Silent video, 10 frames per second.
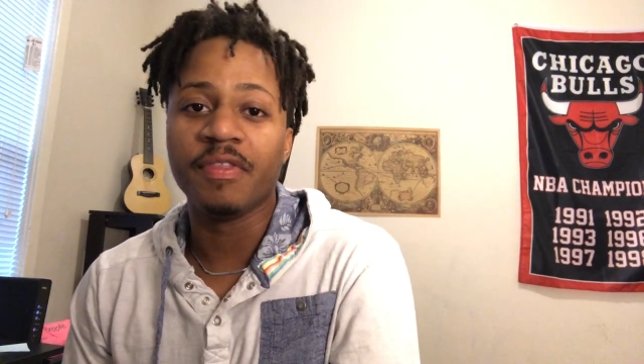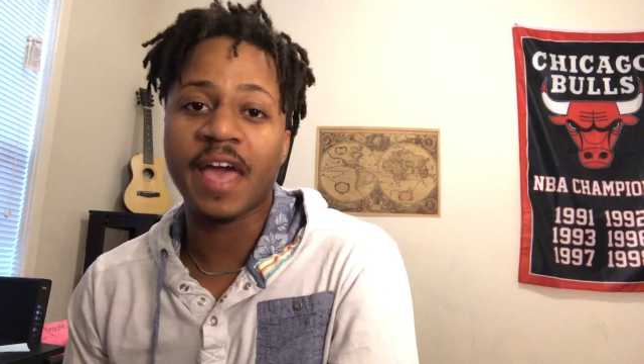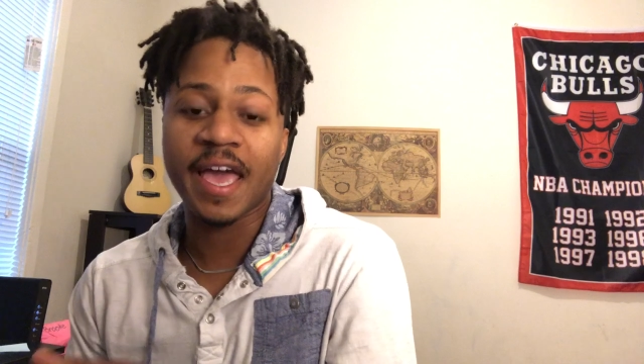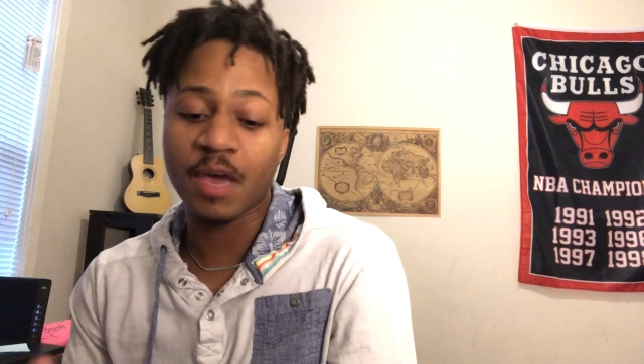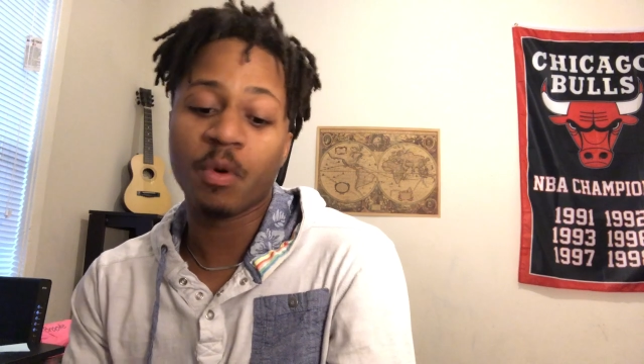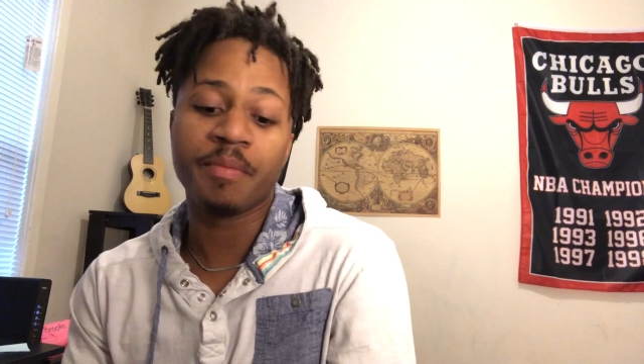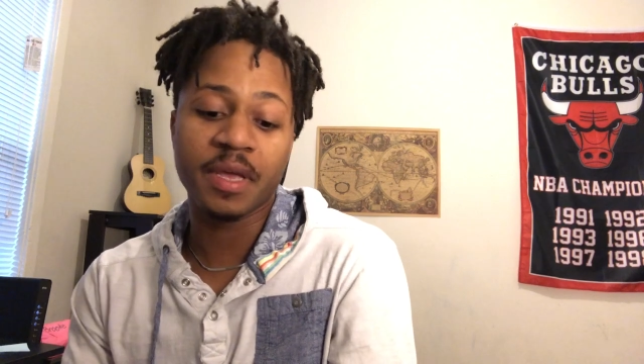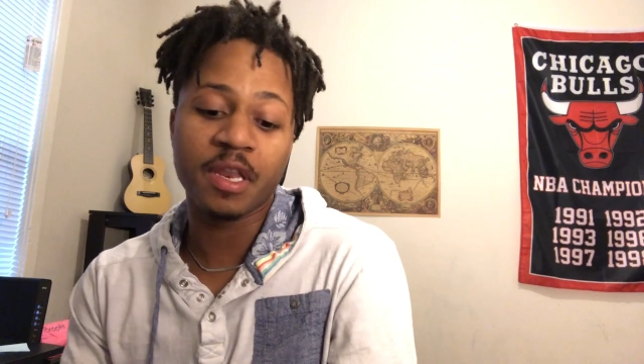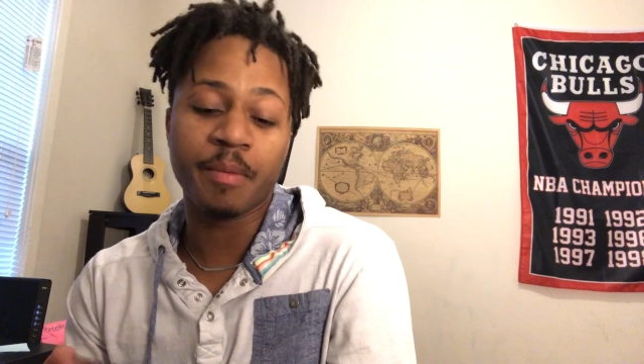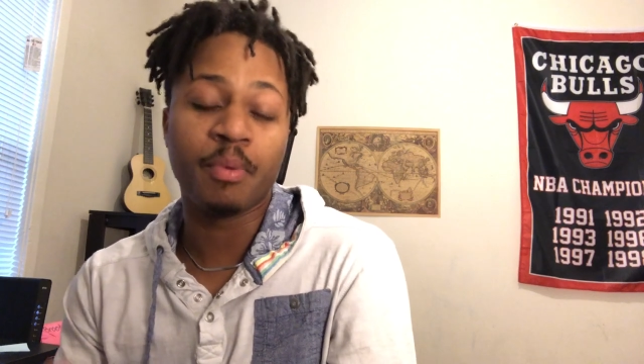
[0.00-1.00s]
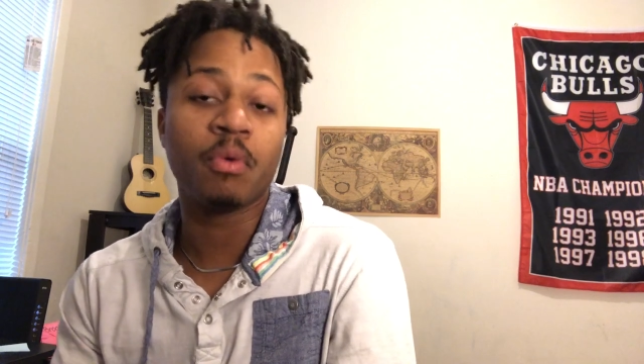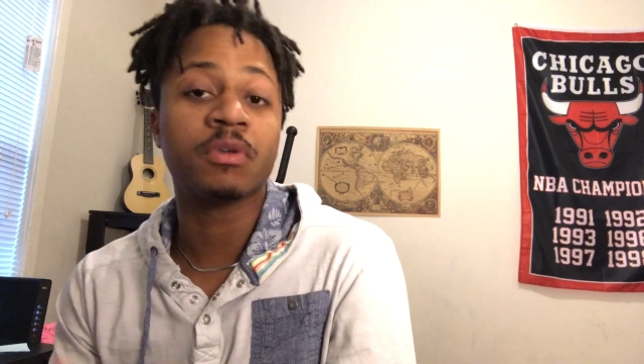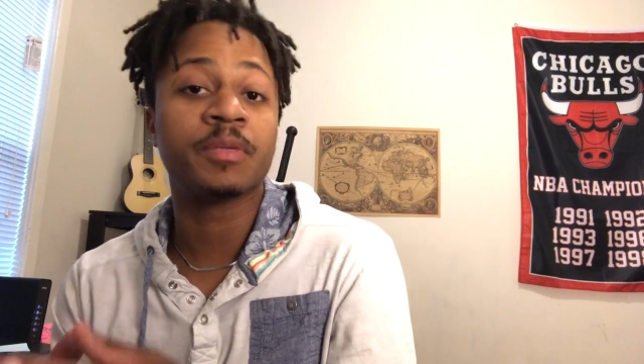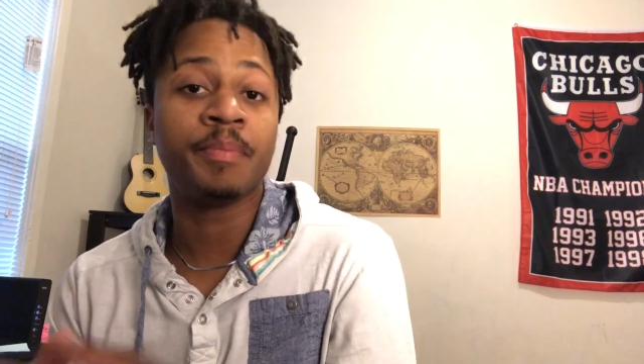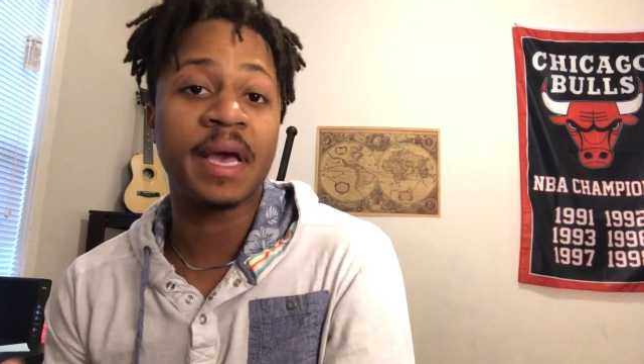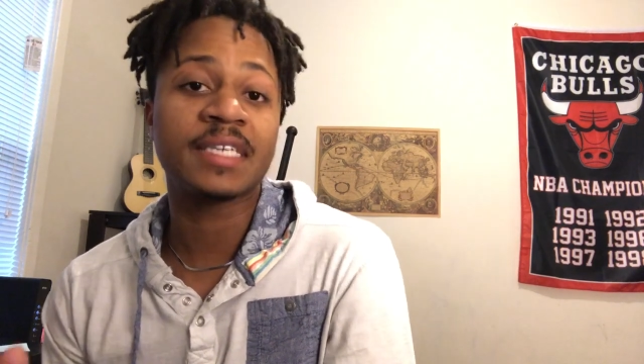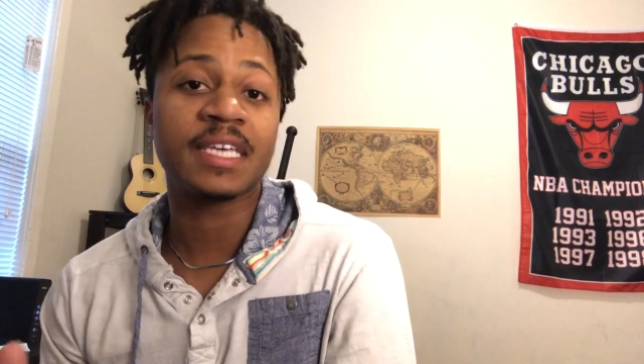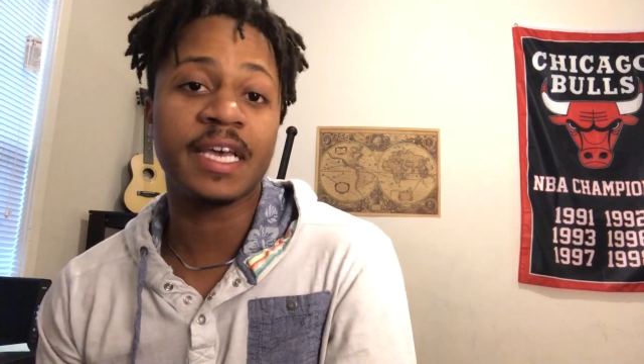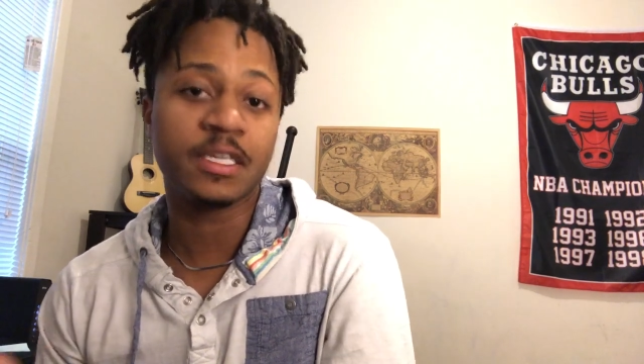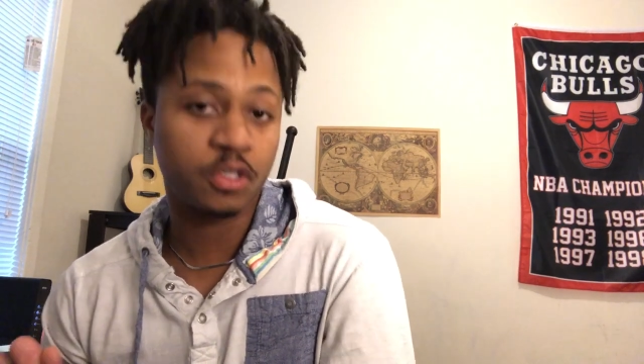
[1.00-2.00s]
that it would be in the Bulls'
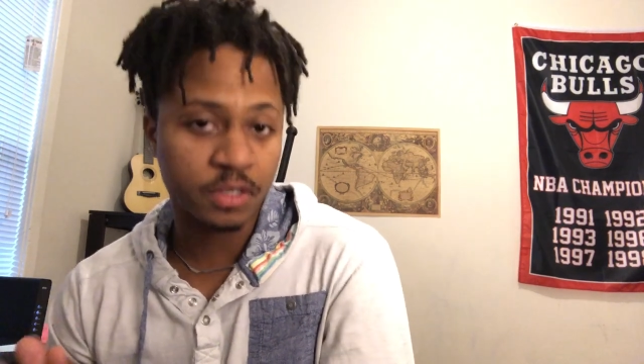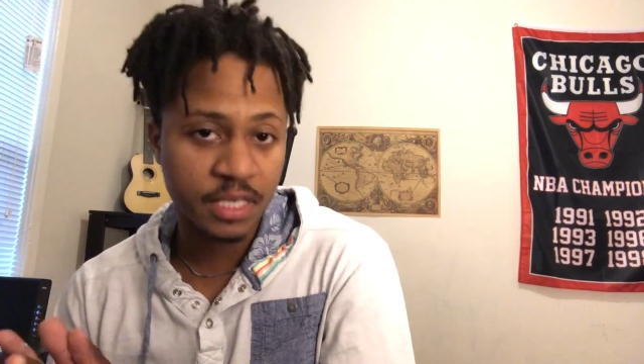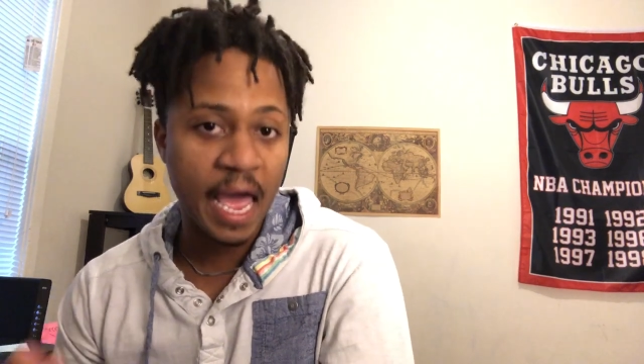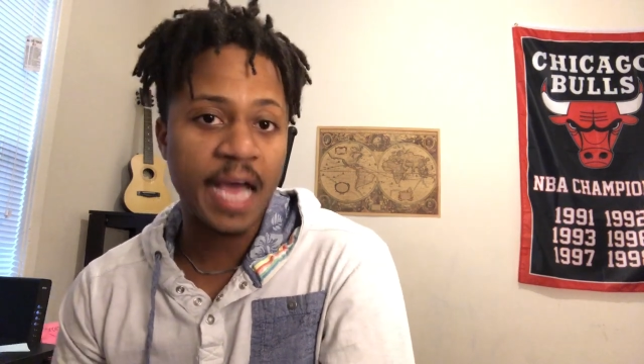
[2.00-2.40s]
best interest